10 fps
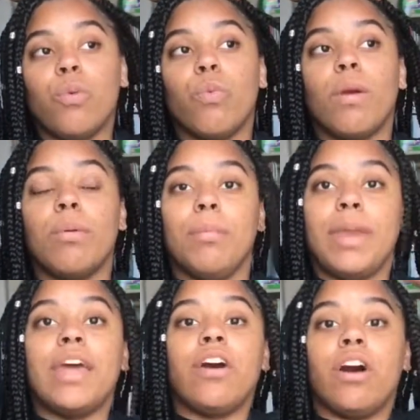rubber
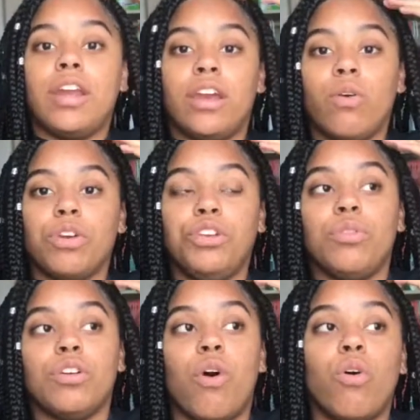band on it, or you
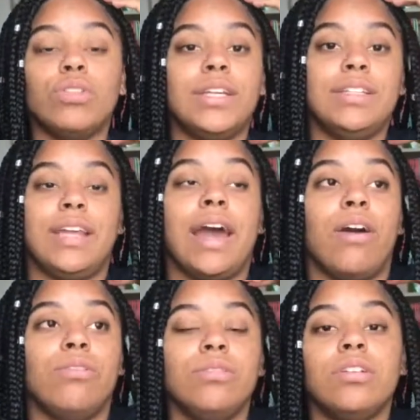can hold it
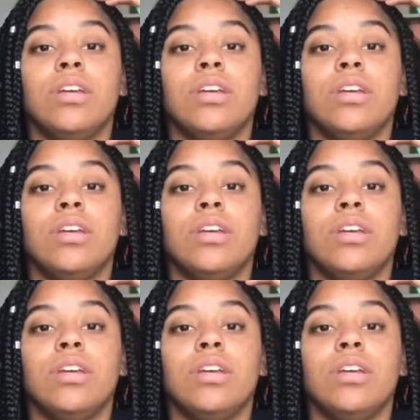down,